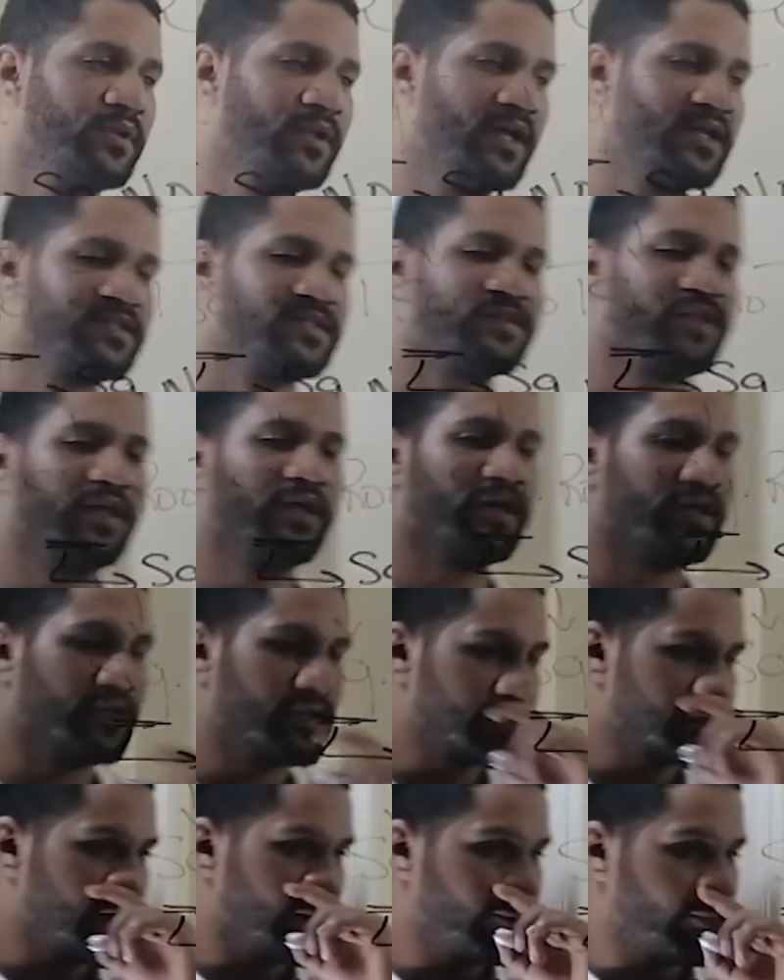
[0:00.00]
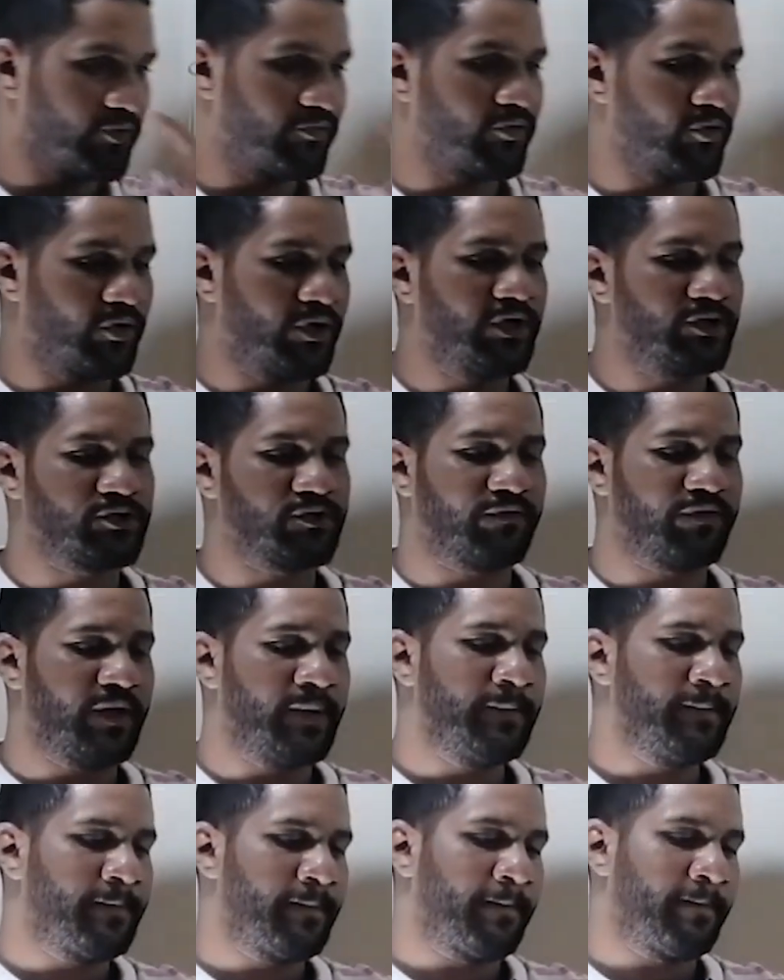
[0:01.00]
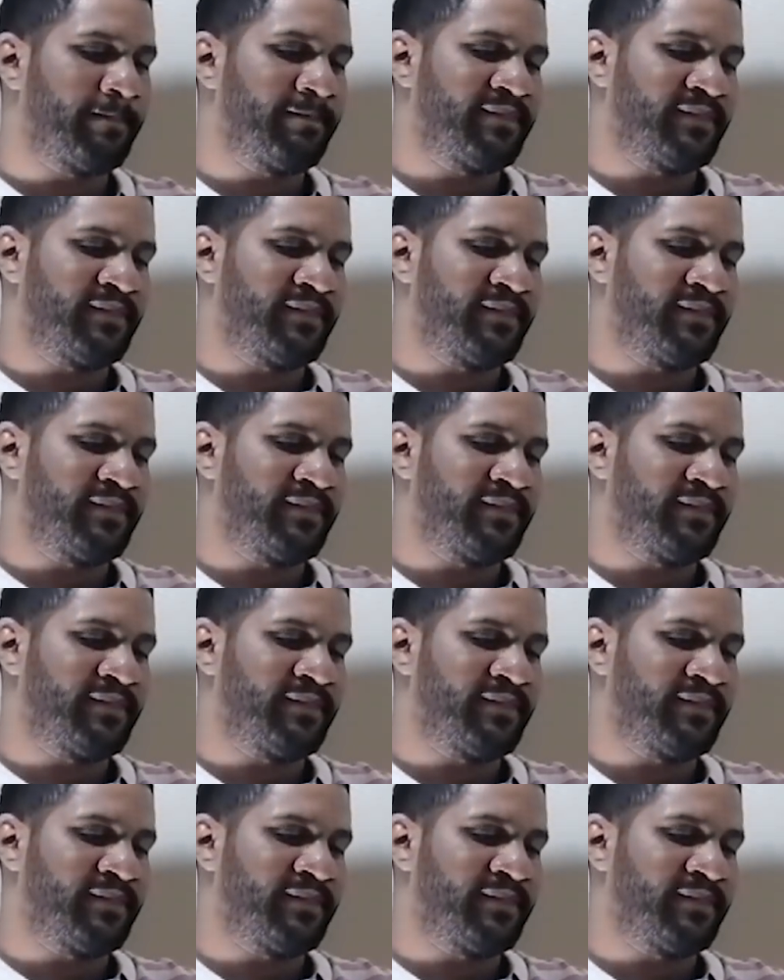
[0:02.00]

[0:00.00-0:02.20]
Let's take an example for each of them.